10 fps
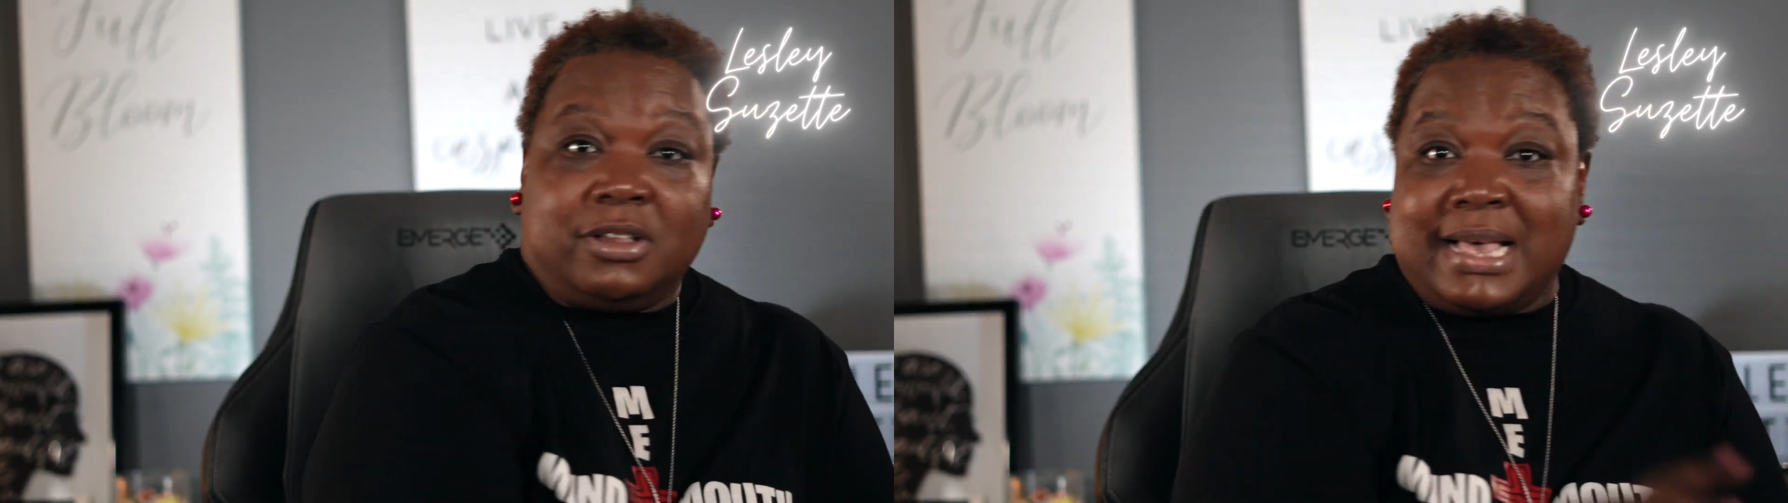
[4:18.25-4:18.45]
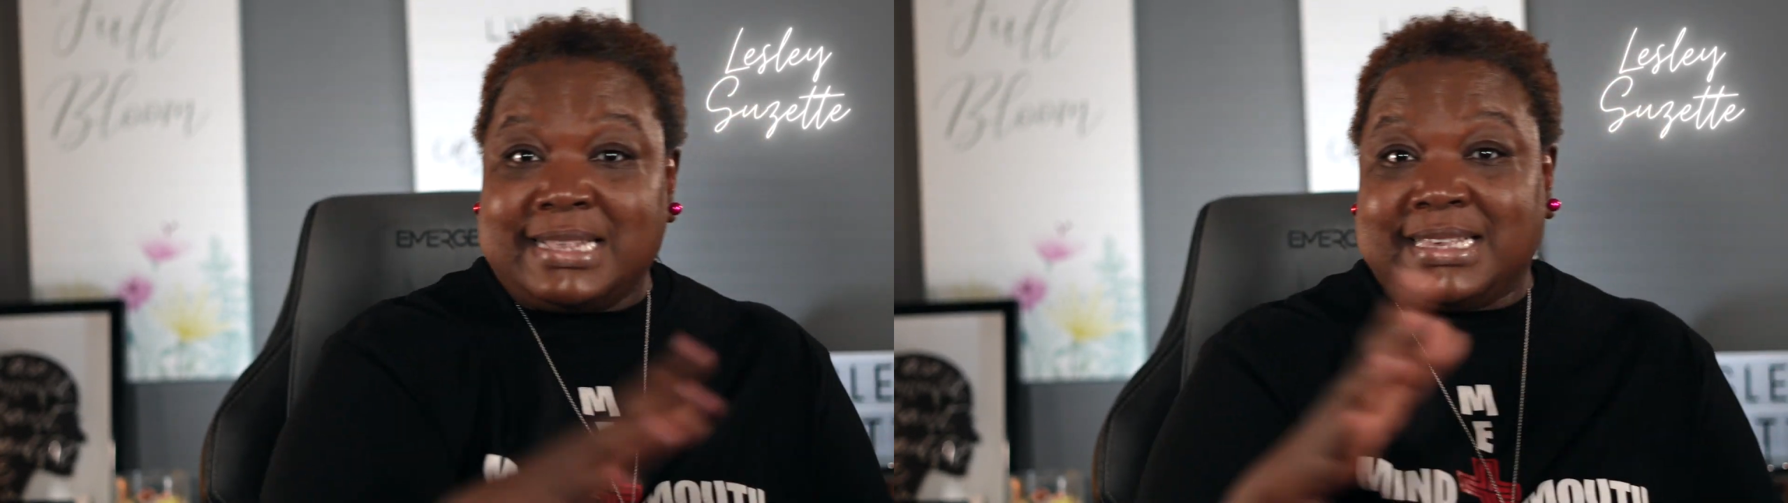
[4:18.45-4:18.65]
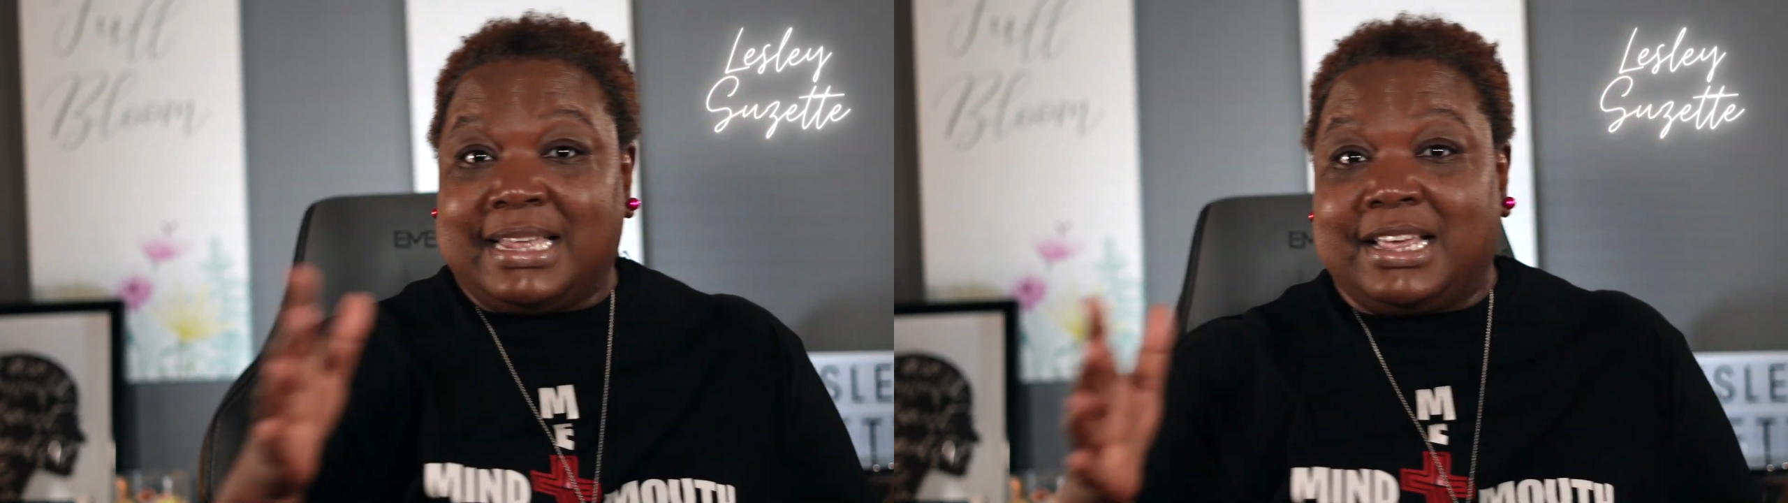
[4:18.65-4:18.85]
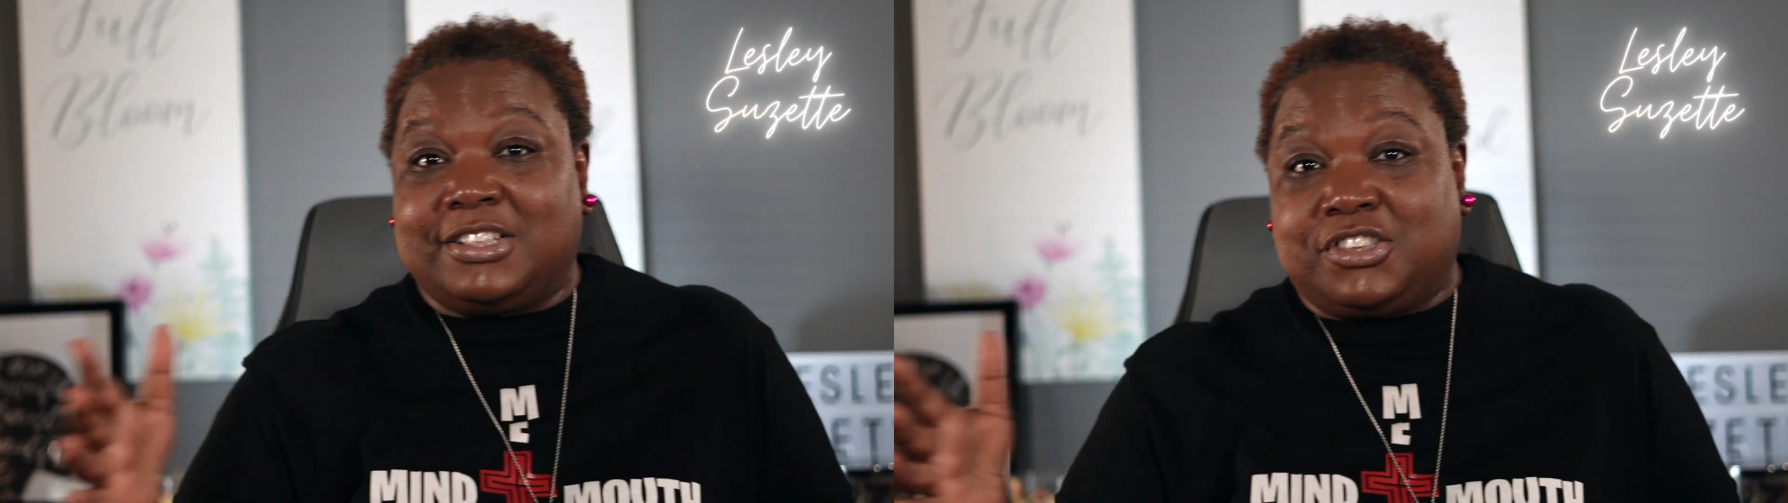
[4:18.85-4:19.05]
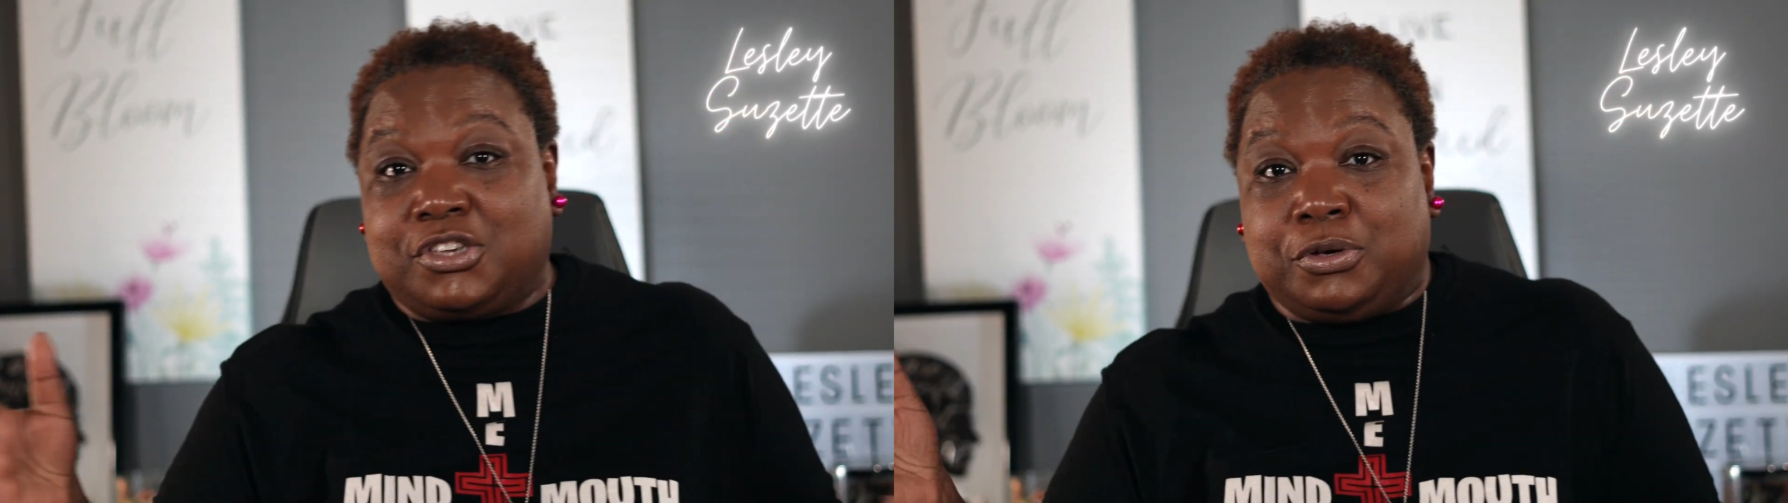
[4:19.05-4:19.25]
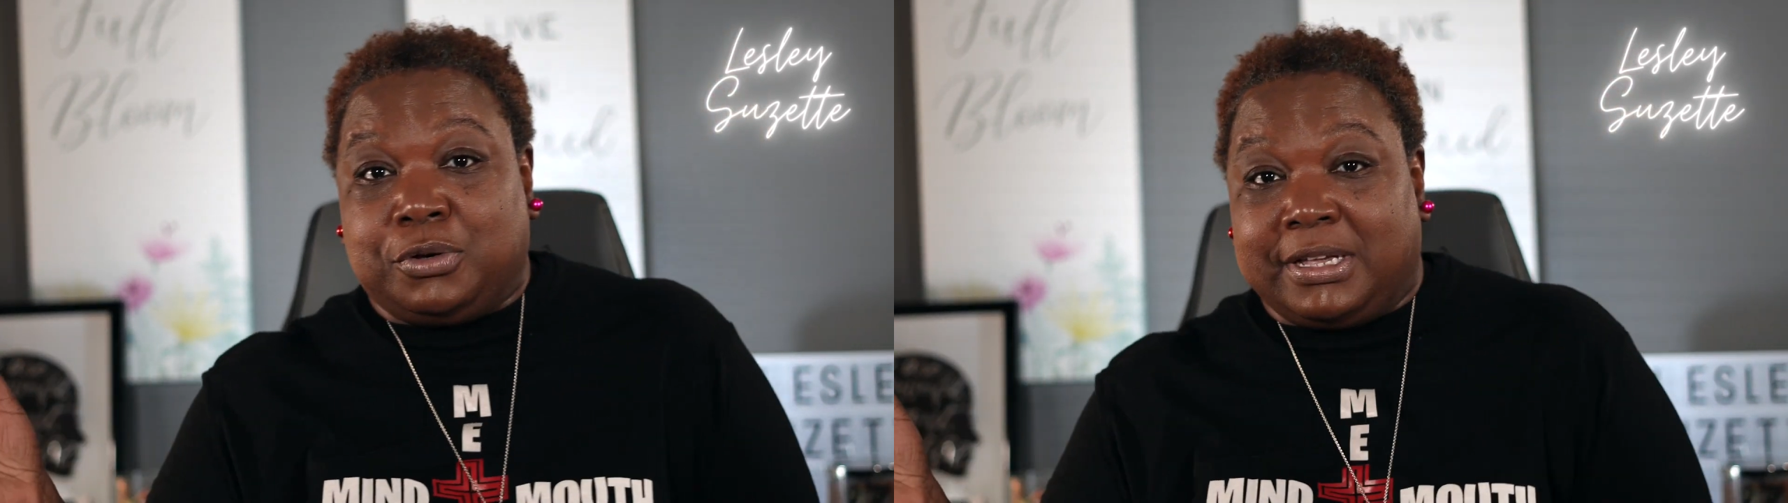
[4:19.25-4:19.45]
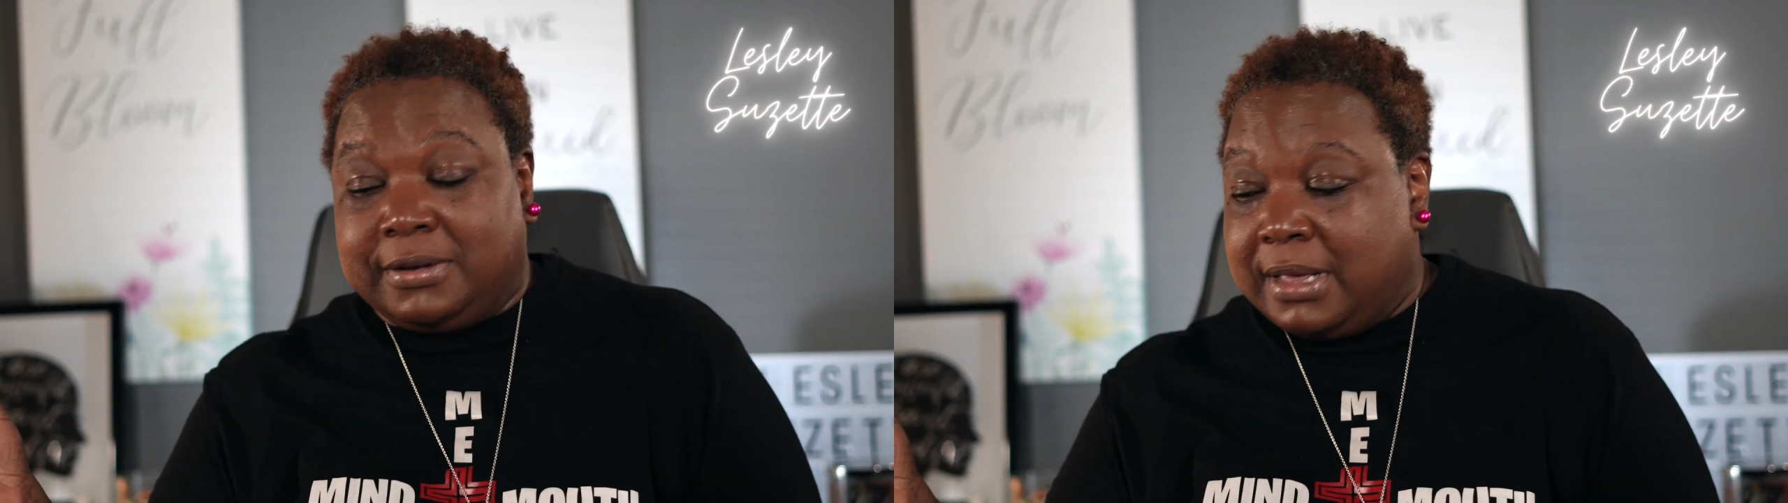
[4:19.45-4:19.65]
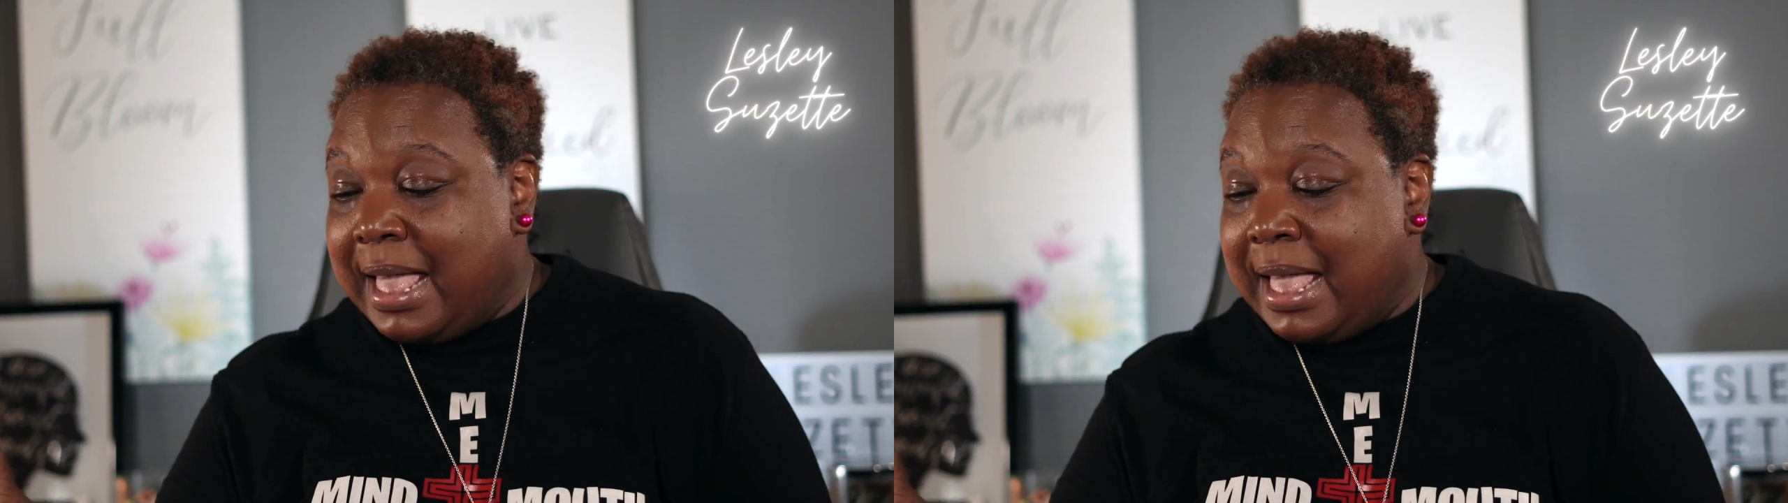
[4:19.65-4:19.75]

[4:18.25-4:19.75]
let's get into it.